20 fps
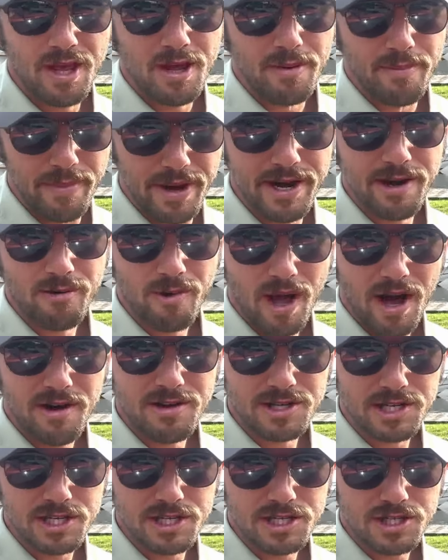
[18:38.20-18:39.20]

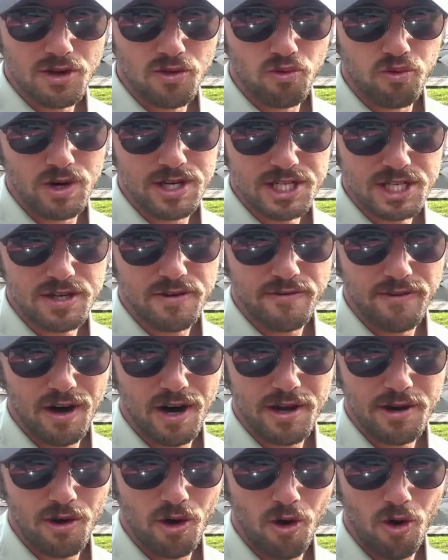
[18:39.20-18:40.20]
Meteorologist Rich
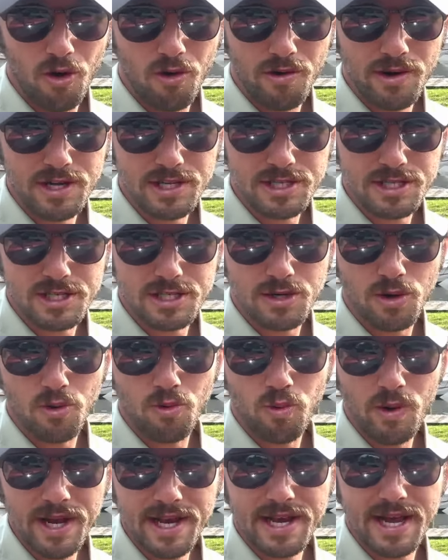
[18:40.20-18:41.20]
Von Owens'
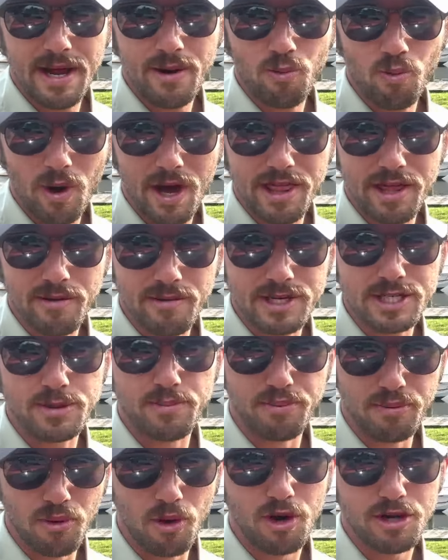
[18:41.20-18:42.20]
weekend weather is
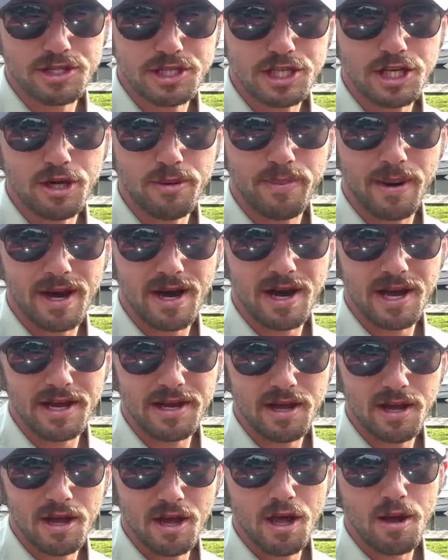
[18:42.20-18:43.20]
brought to you
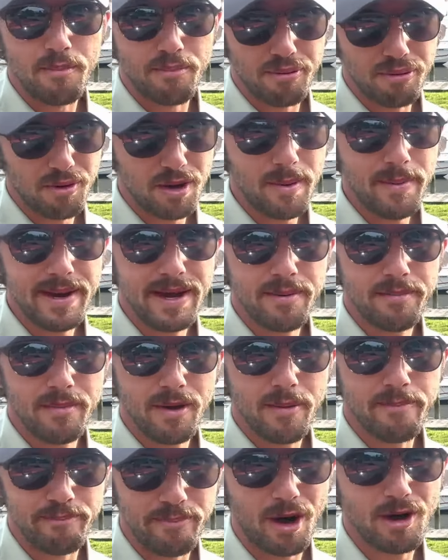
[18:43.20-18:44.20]
by Premium
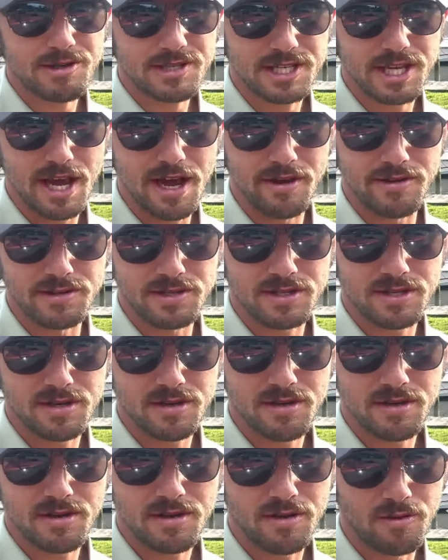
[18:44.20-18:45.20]
Bucktails.
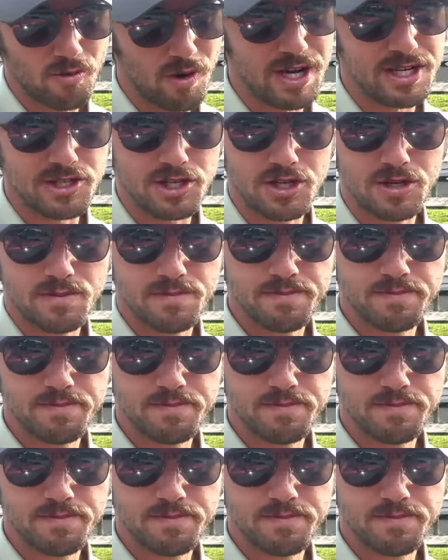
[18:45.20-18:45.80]
Rich.